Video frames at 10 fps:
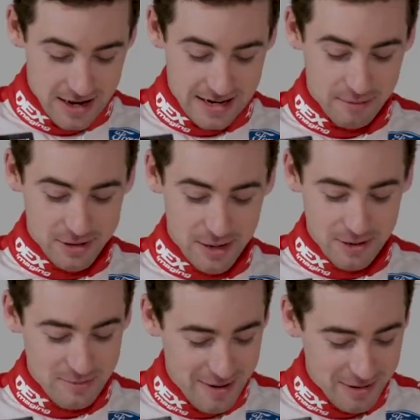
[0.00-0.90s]
Well, Name
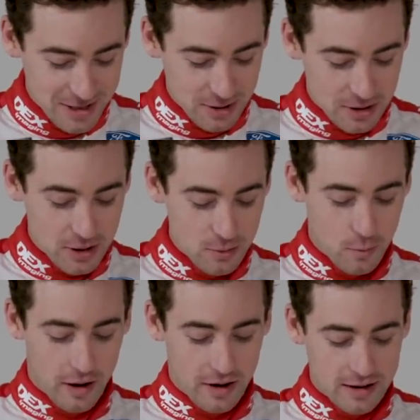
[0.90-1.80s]
something babies look cute
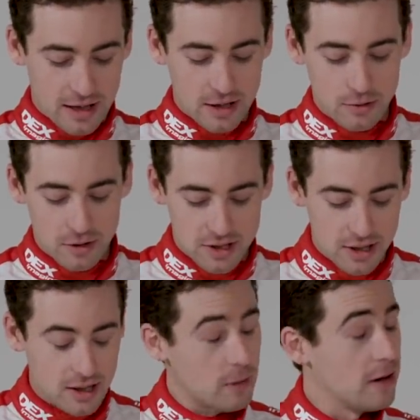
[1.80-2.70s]
wearing that you look
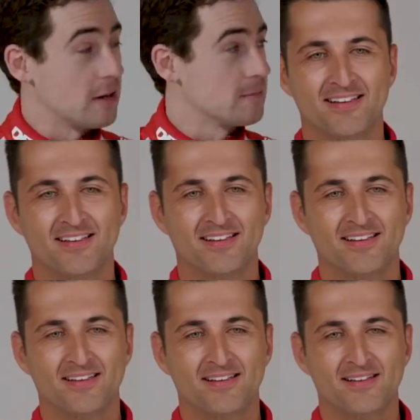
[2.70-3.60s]
silly wearing.
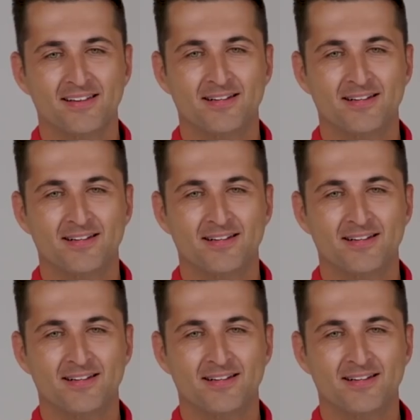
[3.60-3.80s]
A